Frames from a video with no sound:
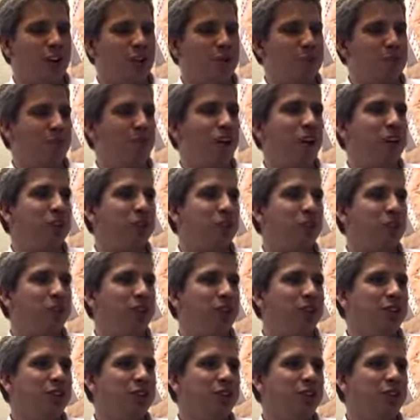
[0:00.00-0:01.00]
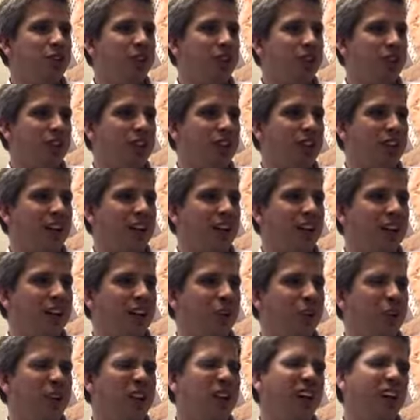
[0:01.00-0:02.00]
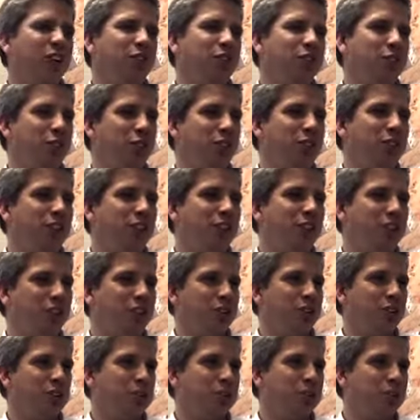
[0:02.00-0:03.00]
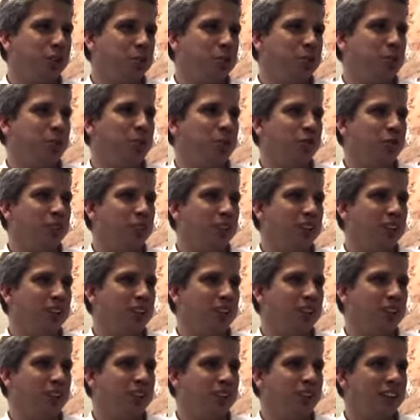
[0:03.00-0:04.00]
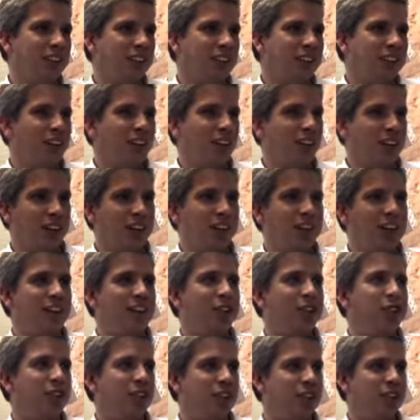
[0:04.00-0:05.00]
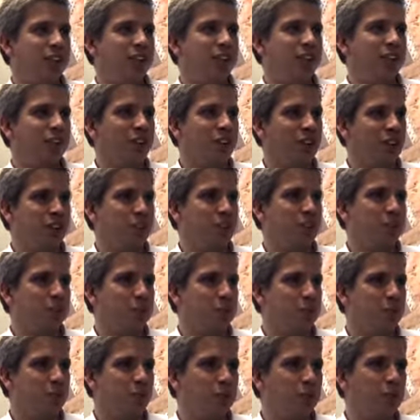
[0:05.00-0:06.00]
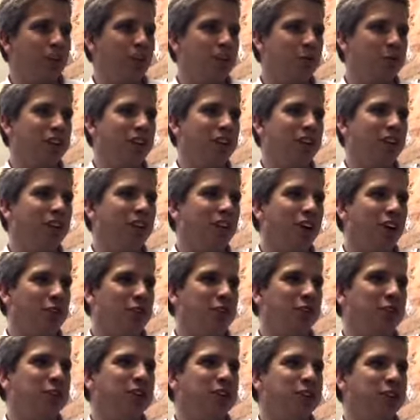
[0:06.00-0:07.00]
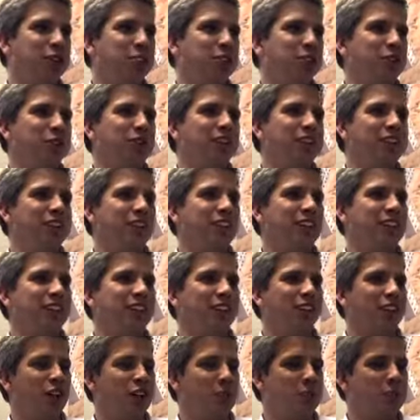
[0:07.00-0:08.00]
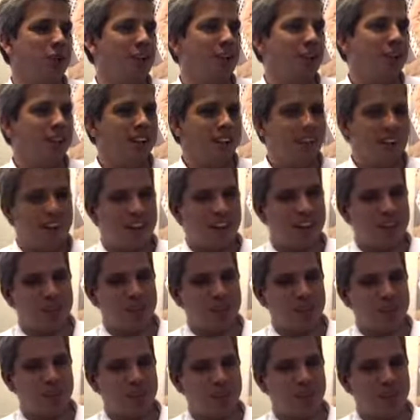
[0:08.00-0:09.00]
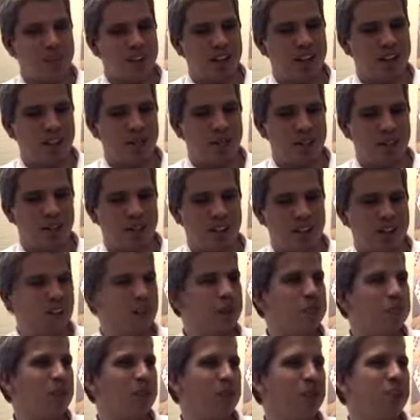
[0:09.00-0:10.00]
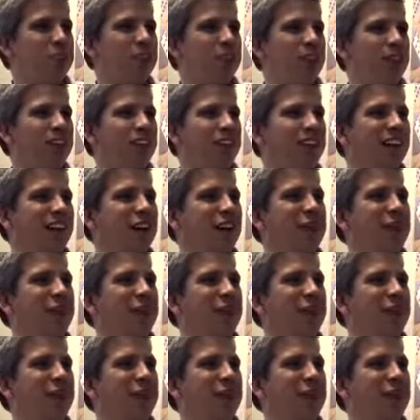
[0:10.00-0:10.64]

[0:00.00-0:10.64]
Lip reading: I joined in 2008. Well, unofficially, I joined just before the listing. I done the first integrated report. I was an IFRS specialist at the time. Don't think I know much by now